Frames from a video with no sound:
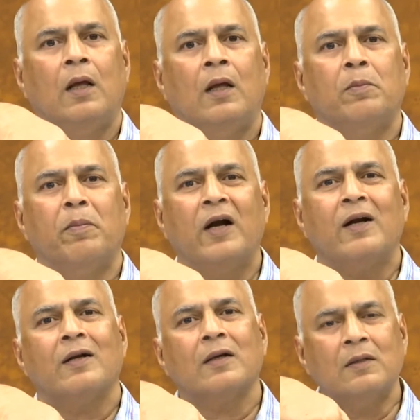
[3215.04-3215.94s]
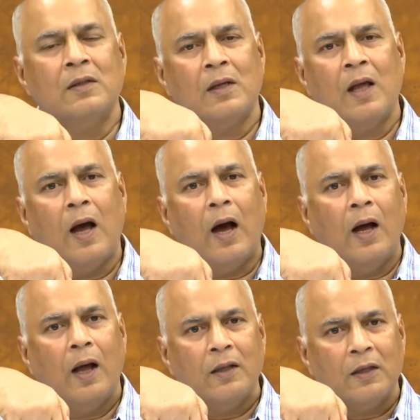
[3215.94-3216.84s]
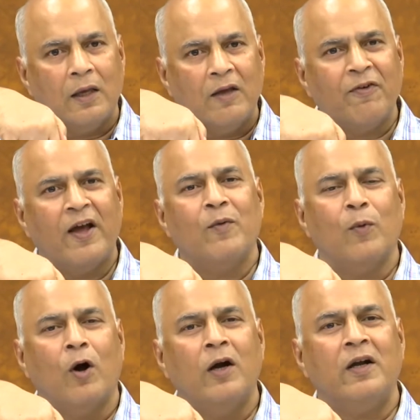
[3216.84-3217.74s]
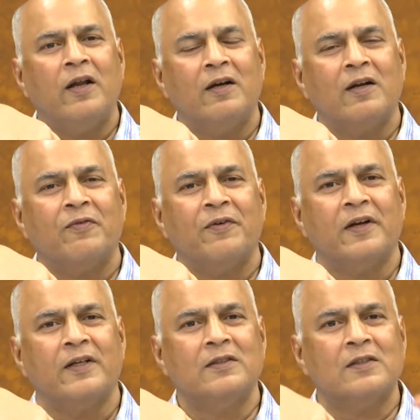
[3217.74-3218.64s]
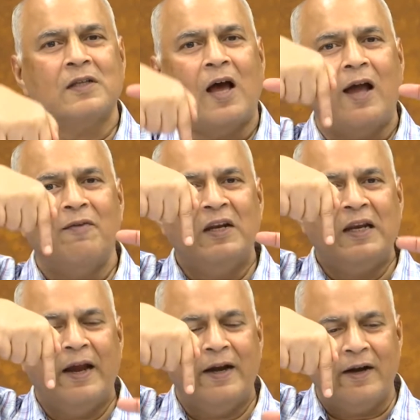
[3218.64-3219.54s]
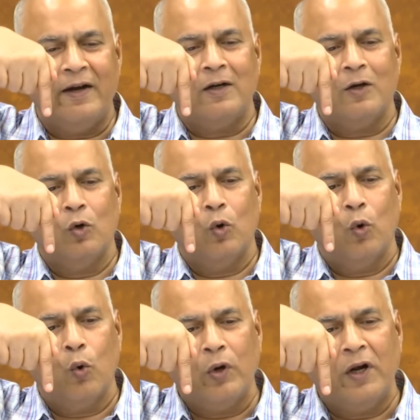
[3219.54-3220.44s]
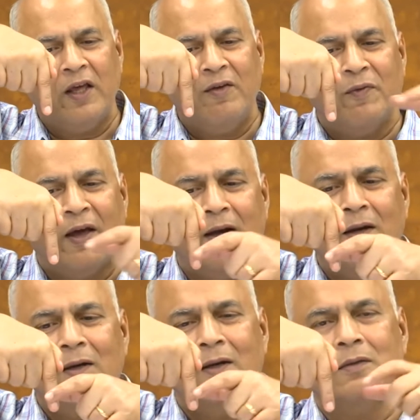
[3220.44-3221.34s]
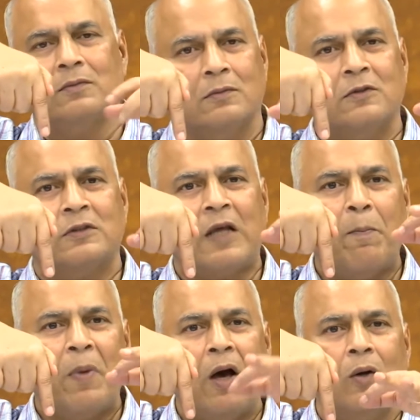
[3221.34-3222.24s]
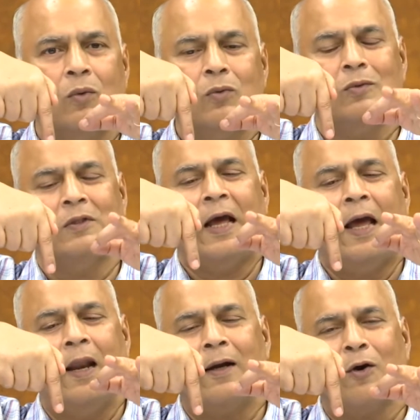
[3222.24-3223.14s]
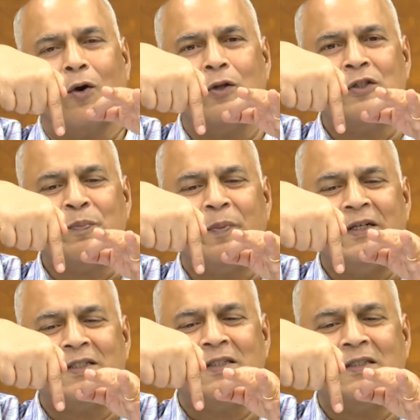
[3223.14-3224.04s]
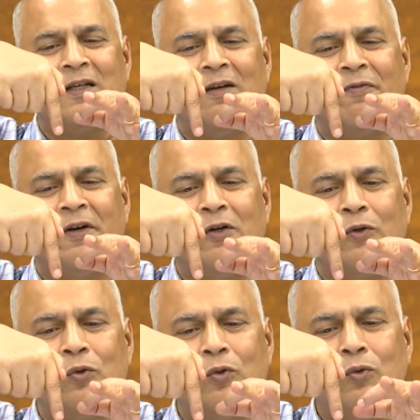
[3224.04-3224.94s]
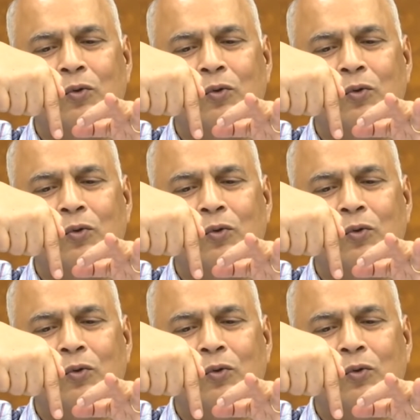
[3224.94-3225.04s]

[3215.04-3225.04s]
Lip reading: But if I want interference, I will get it only when somehow the electron splits itself into two